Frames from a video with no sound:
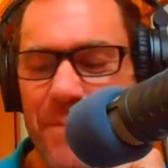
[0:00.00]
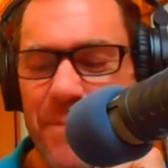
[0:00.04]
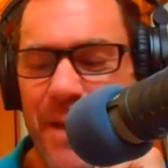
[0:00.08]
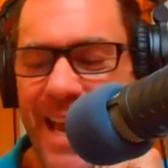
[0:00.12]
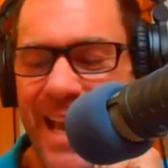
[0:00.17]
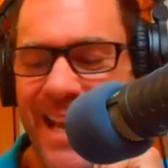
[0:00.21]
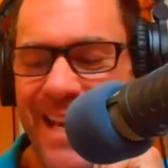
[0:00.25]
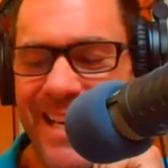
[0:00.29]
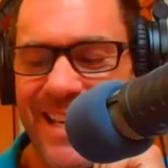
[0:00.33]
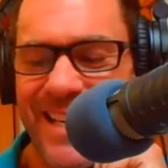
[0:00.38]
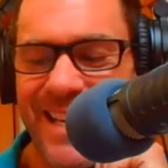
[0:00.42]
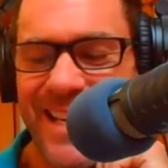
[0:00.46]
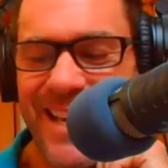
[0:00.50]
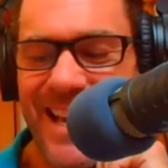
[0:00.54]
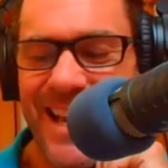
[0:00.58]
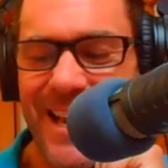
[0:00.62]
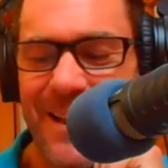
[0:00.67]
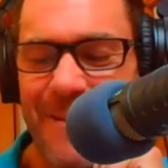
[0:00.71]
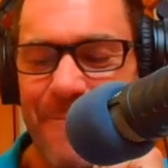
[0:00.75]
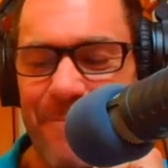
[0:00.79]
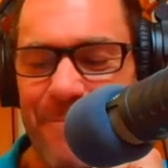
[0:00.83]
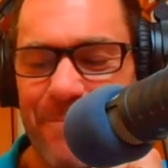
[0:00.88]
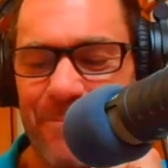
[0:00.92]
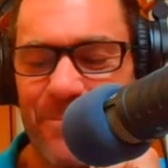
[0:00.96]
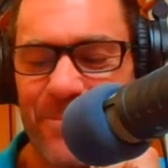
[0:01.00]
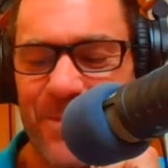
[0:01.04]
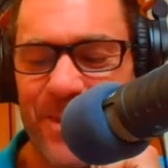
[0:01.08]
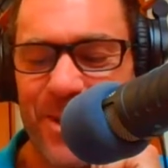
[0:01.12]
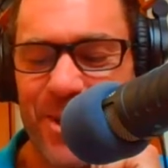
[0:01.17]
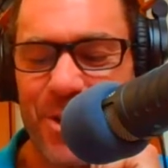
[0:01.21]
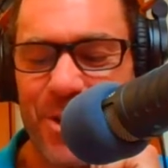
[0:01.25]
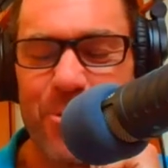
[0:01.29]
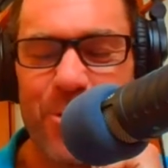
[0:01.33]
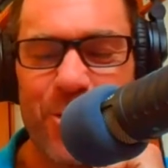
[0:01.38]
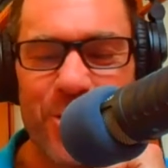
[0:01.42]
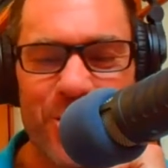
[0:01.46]
pain,
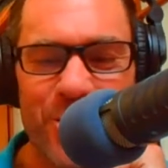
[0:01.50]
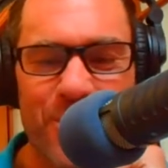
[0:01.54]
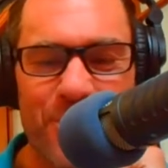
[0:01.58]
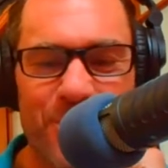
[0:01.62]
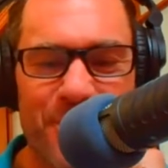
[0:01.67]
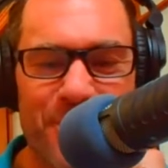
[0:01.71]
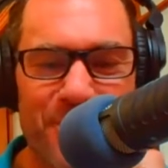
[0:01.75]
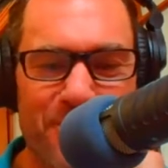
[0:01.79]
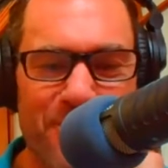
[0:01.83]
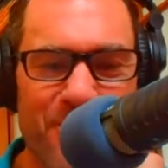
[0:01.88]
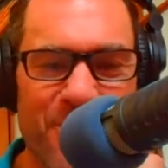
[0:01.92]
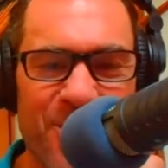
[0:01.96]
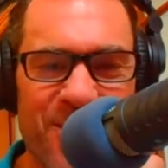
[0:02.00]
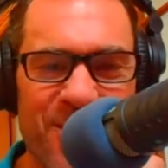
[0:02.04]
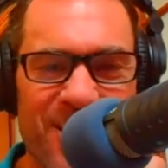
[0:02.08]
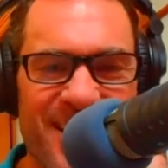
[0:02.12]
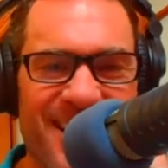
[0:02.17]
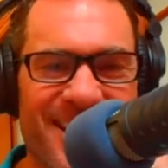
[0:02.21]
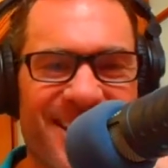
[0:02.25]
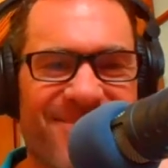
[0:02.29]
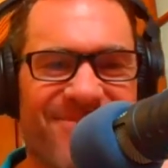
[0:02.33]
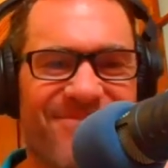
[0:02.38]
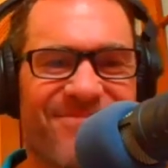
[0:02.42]
you want to do it in Wanaka.